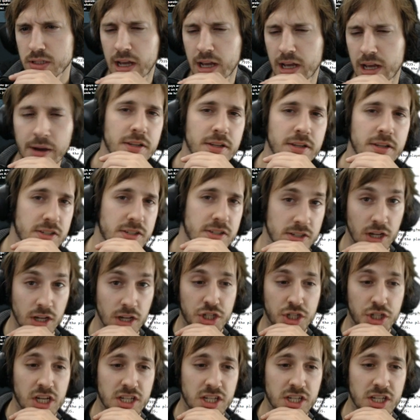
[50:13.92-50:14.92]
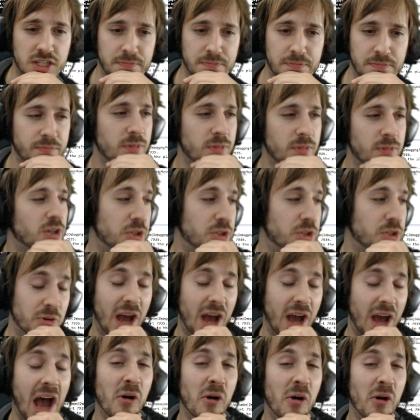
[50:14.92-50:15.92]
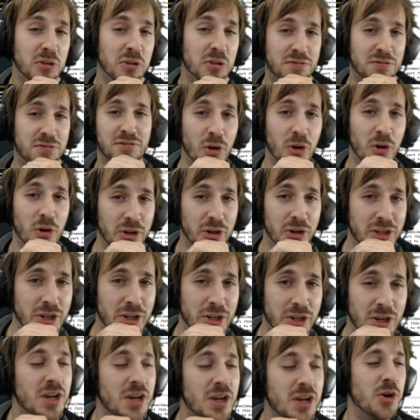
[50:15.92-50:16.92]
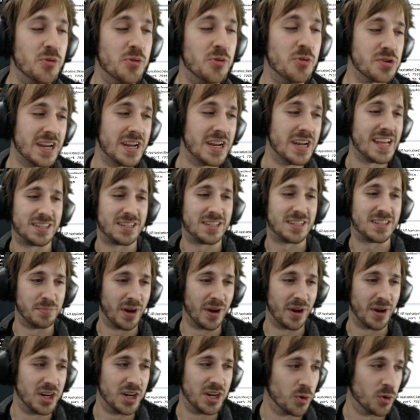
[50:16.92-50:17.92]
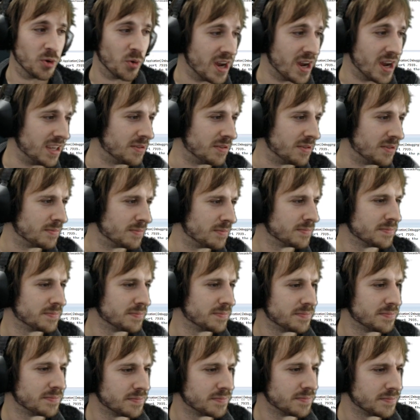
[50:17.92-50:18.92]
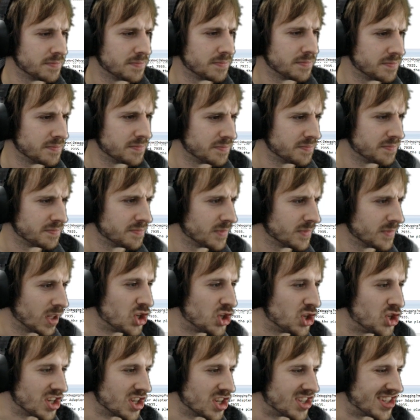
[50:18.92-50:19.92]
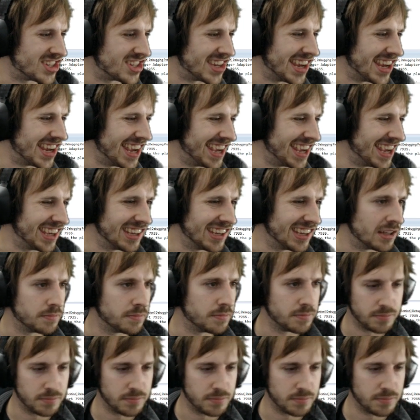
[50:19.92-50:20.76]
Alright, see ya, GS. You're out for the roulette, by the way. Just saying.